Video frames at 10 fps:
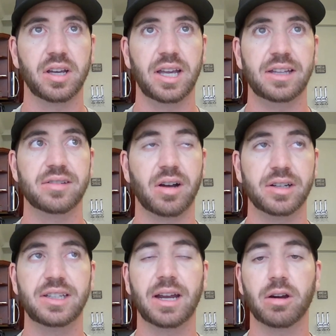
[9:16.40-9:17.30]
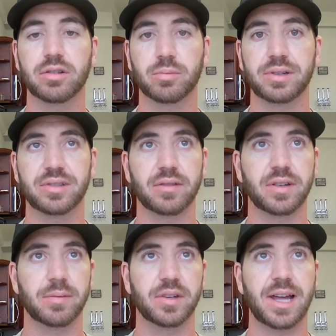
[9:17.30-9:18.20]
it's uncharacteristic of
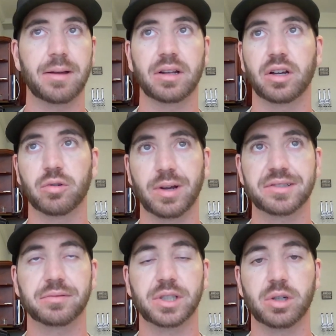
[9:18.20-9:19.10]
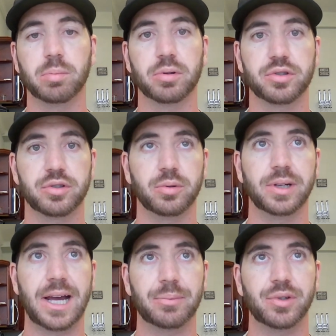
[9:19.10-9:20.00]
him to not aggressively go pursue
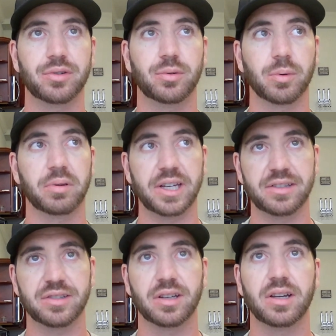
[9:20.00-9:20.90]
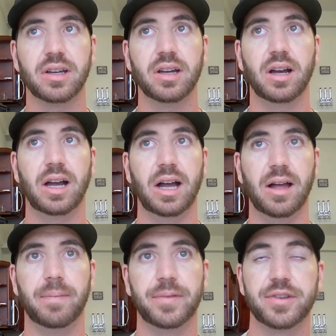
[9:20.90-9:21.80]
an option to replace
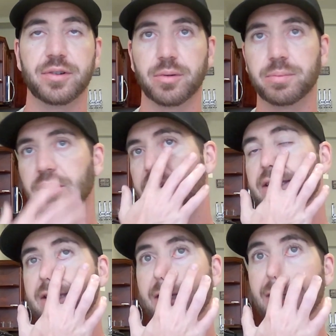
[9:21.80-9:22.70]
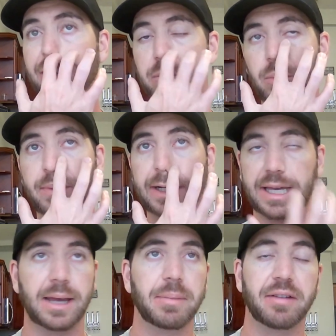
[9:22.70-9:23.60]
the bullpen
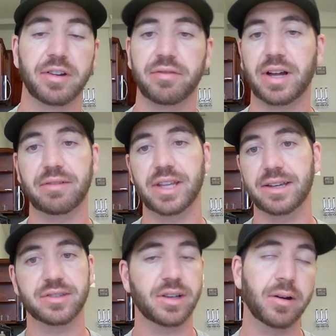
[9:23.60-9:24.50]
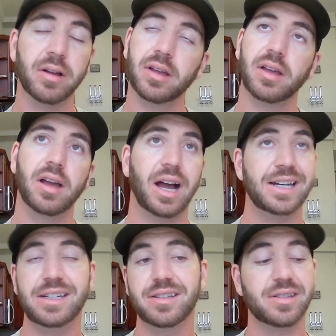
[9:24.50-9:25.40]
game every 5 days. So I
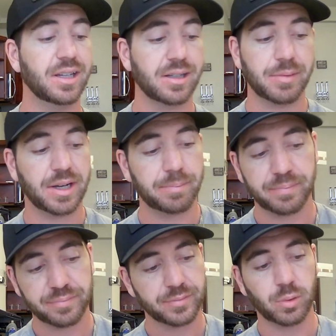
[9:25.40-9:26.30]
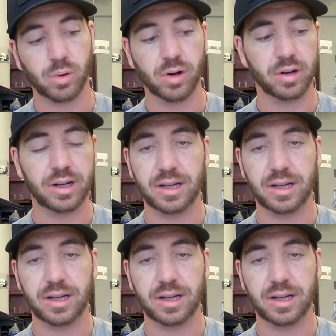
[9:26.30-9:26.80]
need to see it coming up or